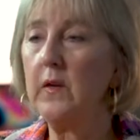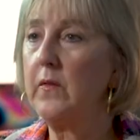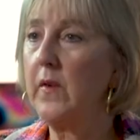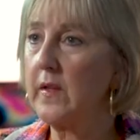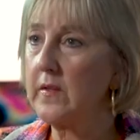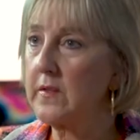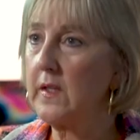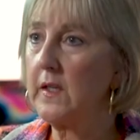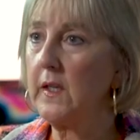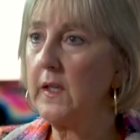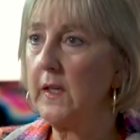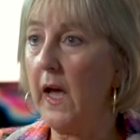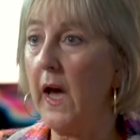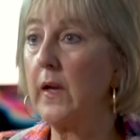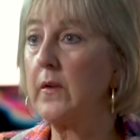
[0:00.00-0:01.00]
investing
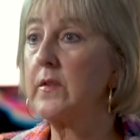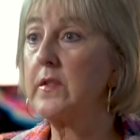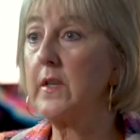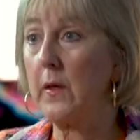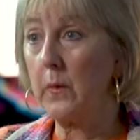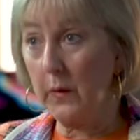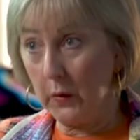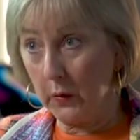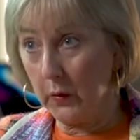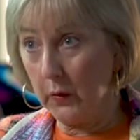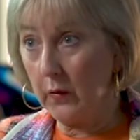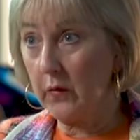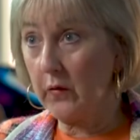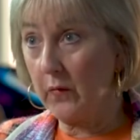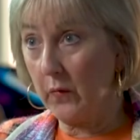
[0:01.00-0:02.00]
in out of state
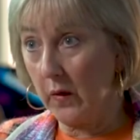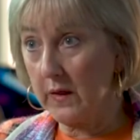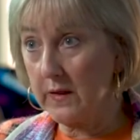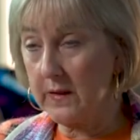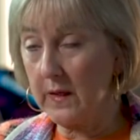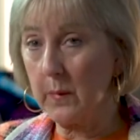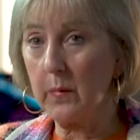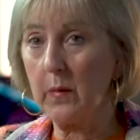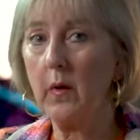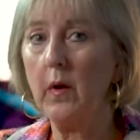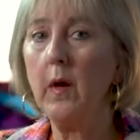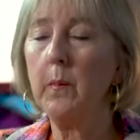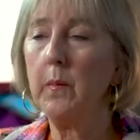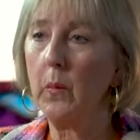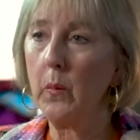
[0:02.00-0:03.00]
recruiters, for example.
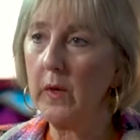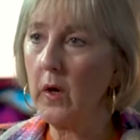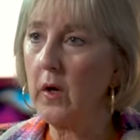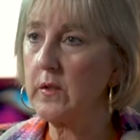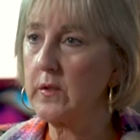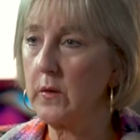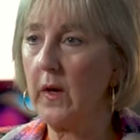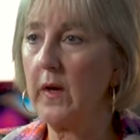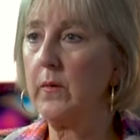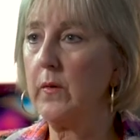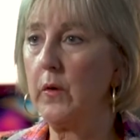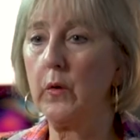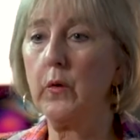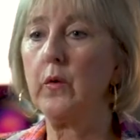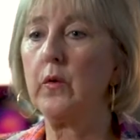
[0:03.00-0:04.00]
But we also have
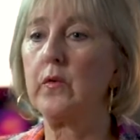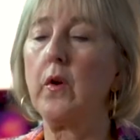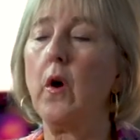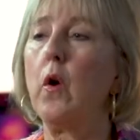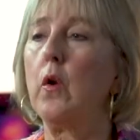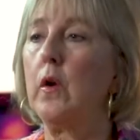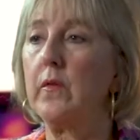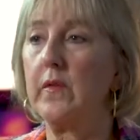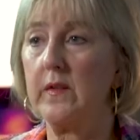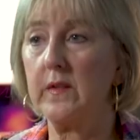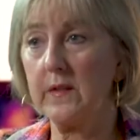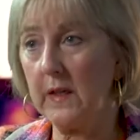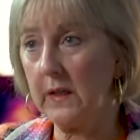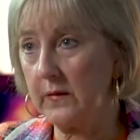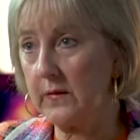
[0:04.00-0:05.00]
recruiters all over the
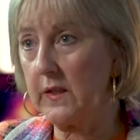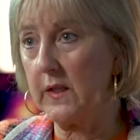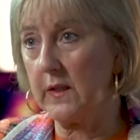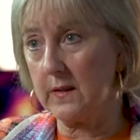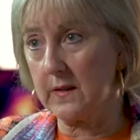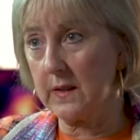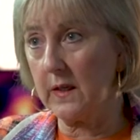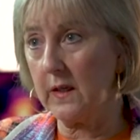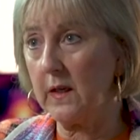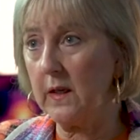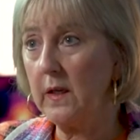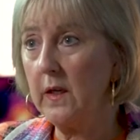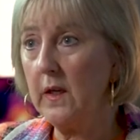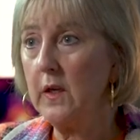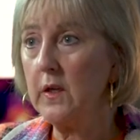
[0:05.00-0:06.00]
state of Tennessee.
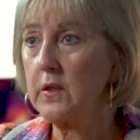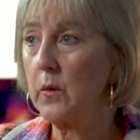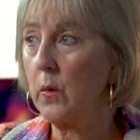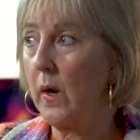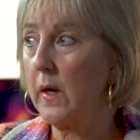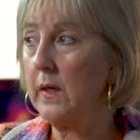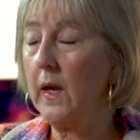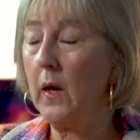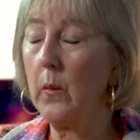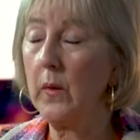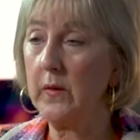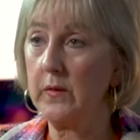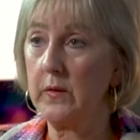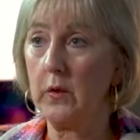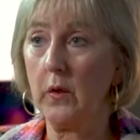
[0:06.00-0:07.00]
So, right now, we
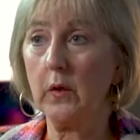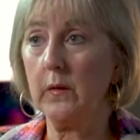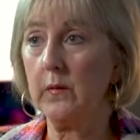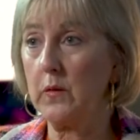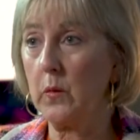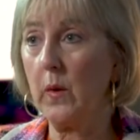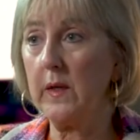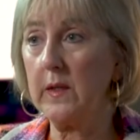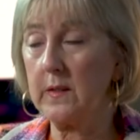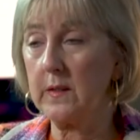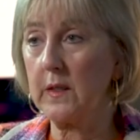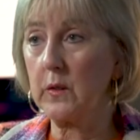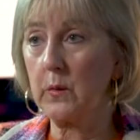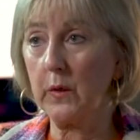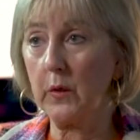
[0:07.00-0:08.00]
have a total of
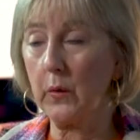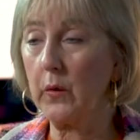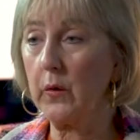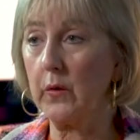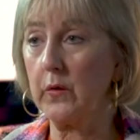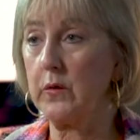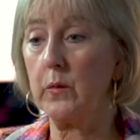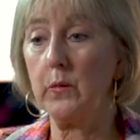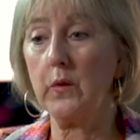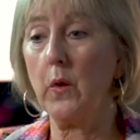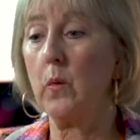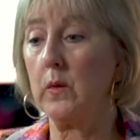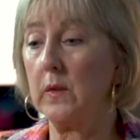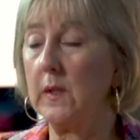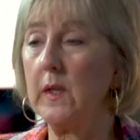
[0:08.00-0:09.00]
26 recruiters who
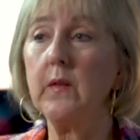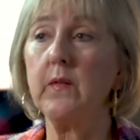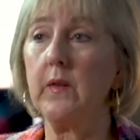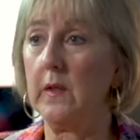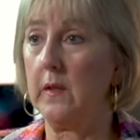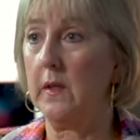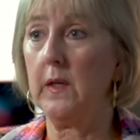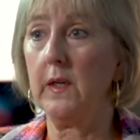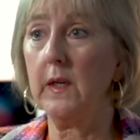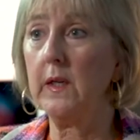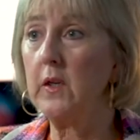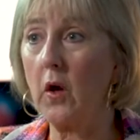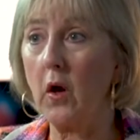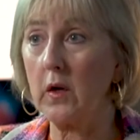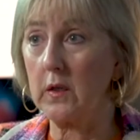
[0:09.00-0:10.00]
don't live in
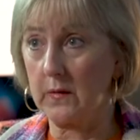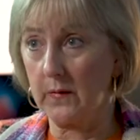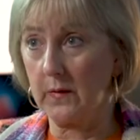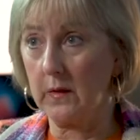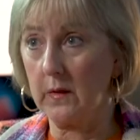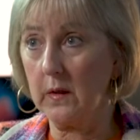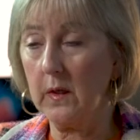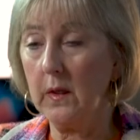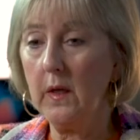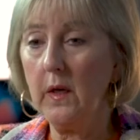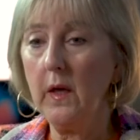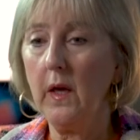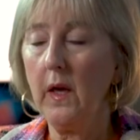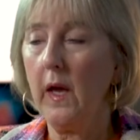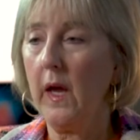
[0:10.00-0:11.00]
mm-hmm. Knoxville, mm-hmm.
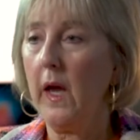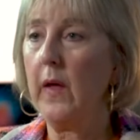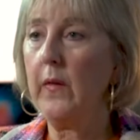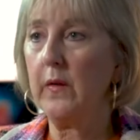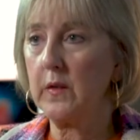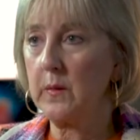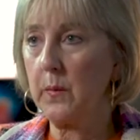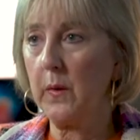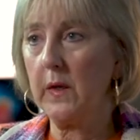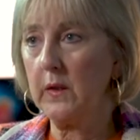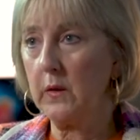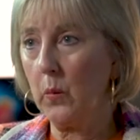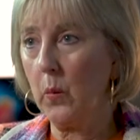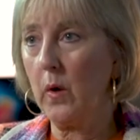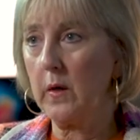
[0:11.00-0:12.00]
and they're spreading
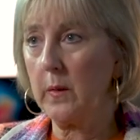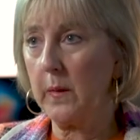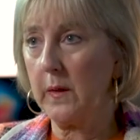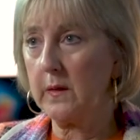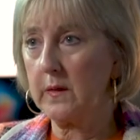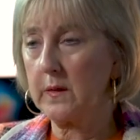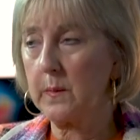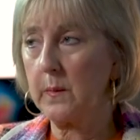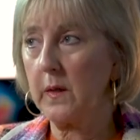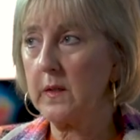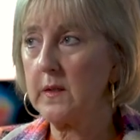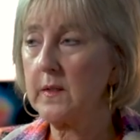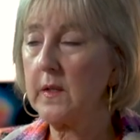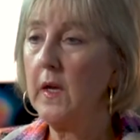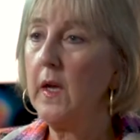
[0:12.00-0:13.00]
the word about this
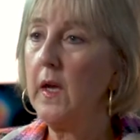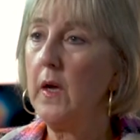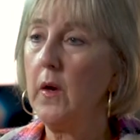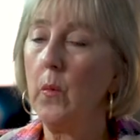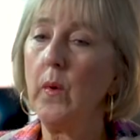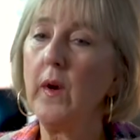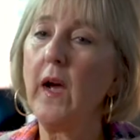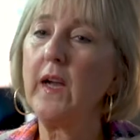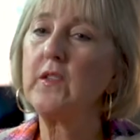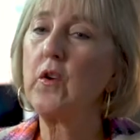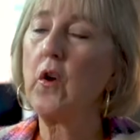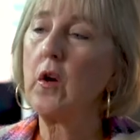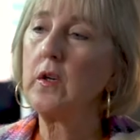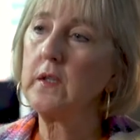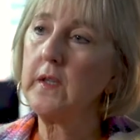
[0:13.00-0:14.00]
place. When I
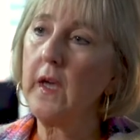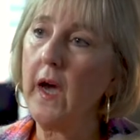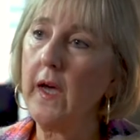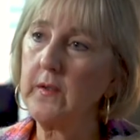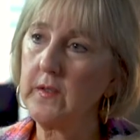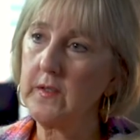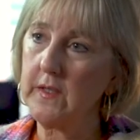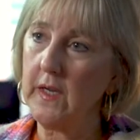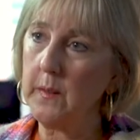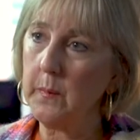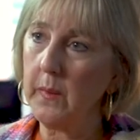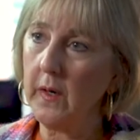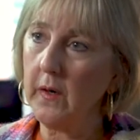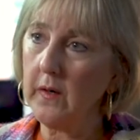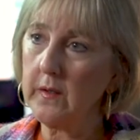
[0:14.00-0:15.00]
talk to the out of state
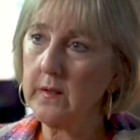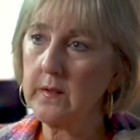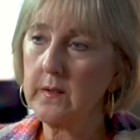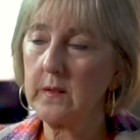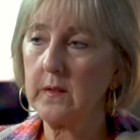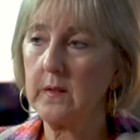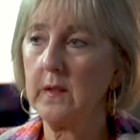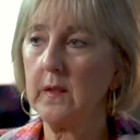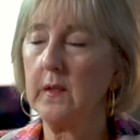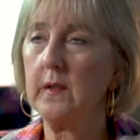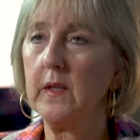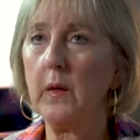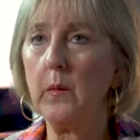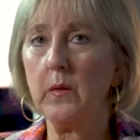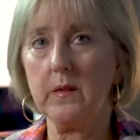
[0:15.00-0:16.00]
parents,
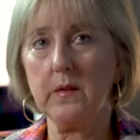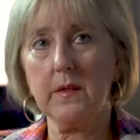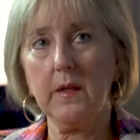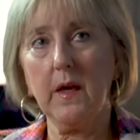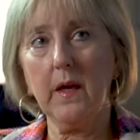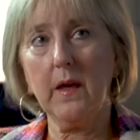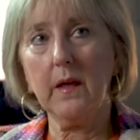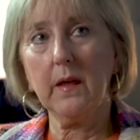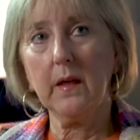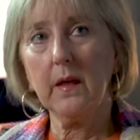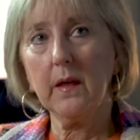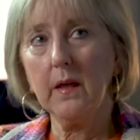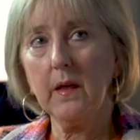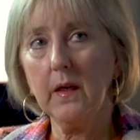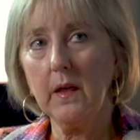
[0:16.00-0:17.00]
they will say,
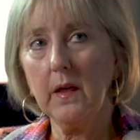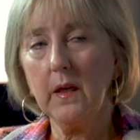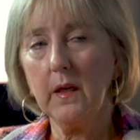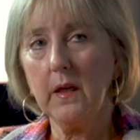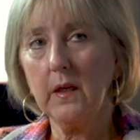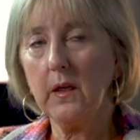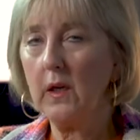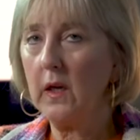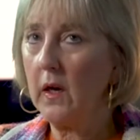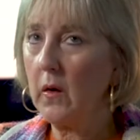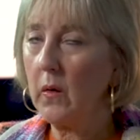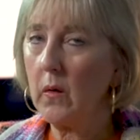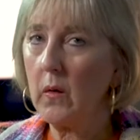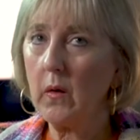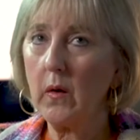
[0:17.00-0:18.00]
you
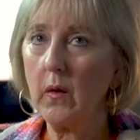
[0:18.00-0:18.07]
know,